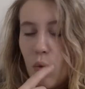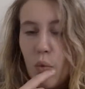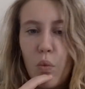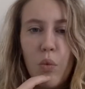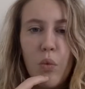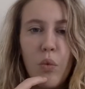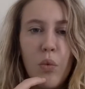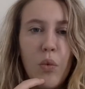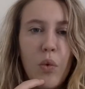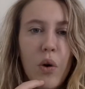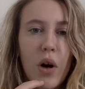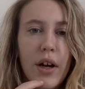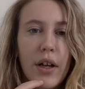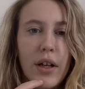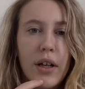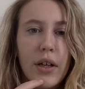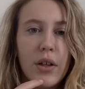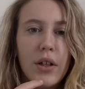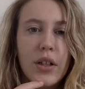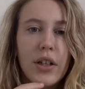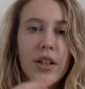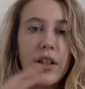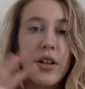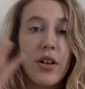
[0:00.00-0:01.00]

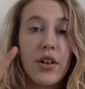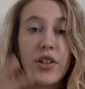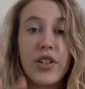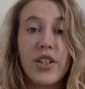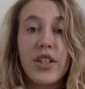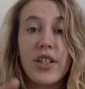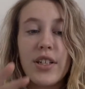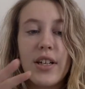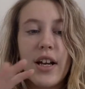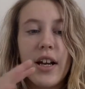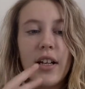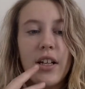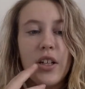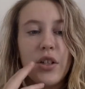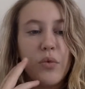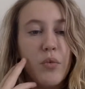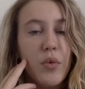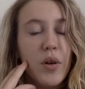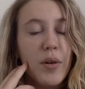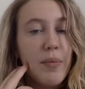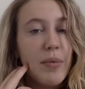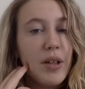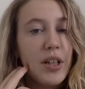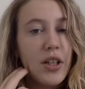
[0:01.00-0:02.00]
what in our society is
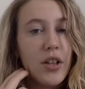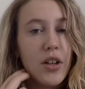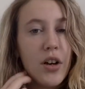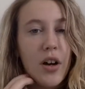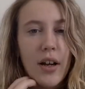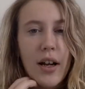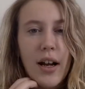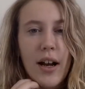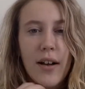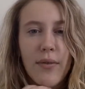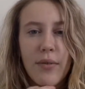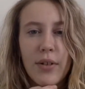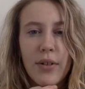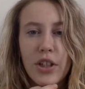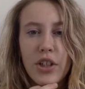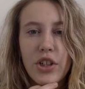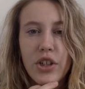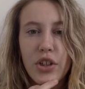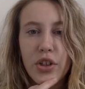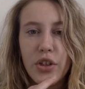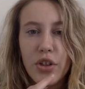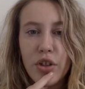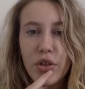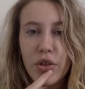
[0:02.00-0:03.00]
women not having
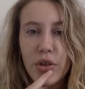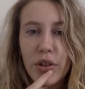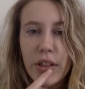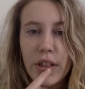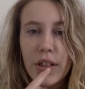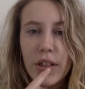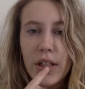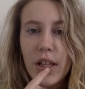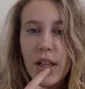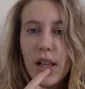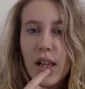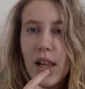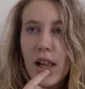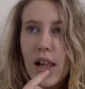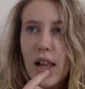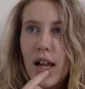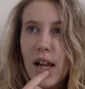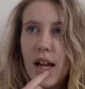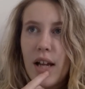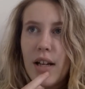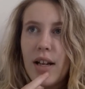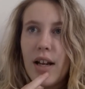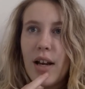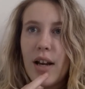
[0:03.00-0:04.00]
children,
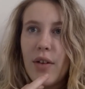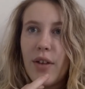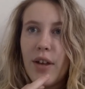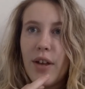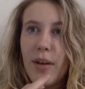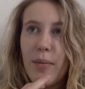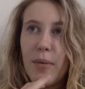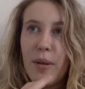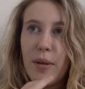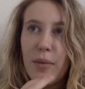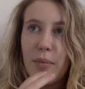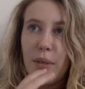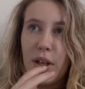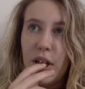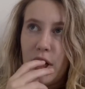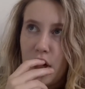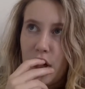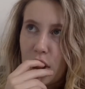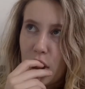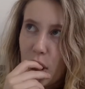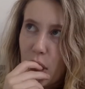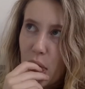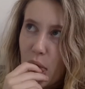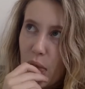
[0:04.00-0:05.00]
and how that might
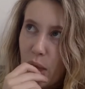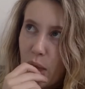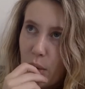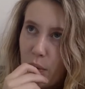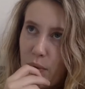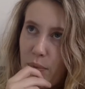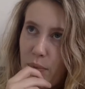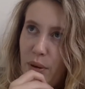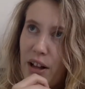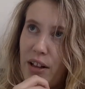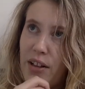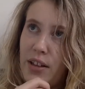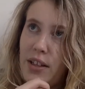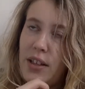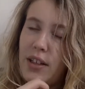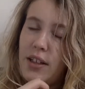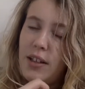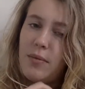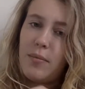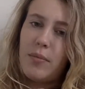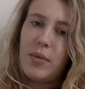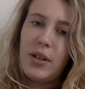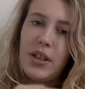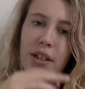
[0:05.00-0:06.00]
be a
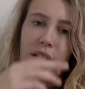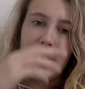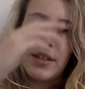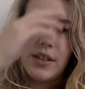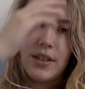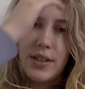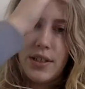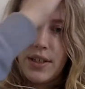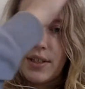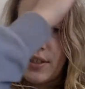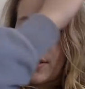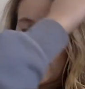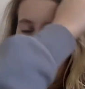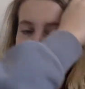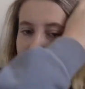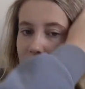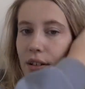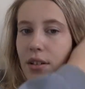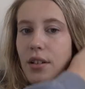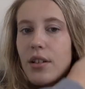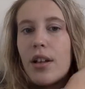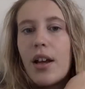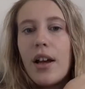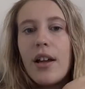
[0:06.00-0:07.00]
rebellion because it's
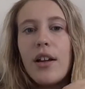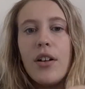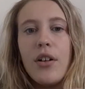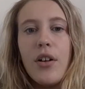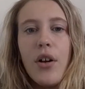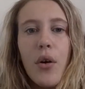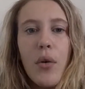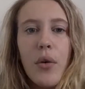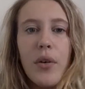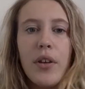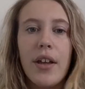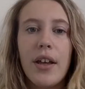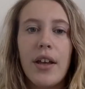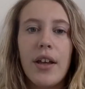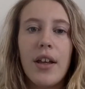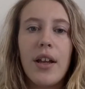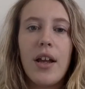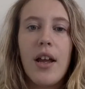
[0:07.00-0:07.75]
kind of known that